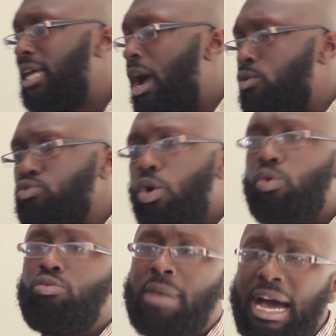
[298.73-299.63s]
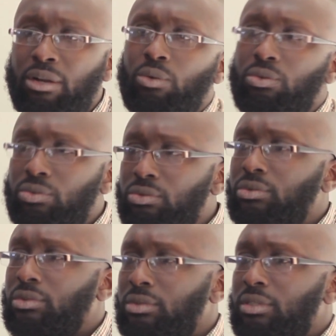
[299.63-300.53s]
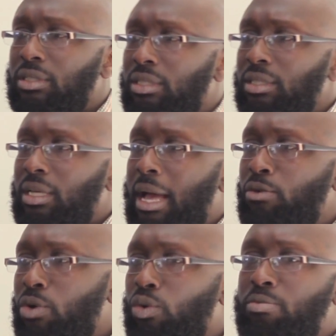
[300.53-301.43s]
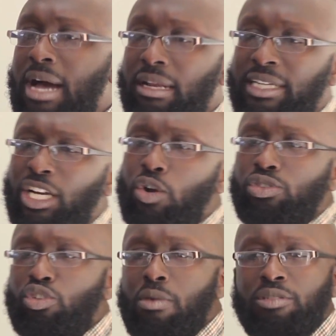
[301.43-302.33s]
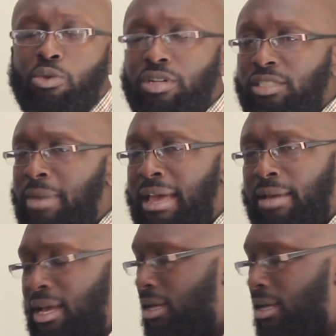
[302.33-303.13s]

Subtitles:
a role model a role model. They learn so much more just by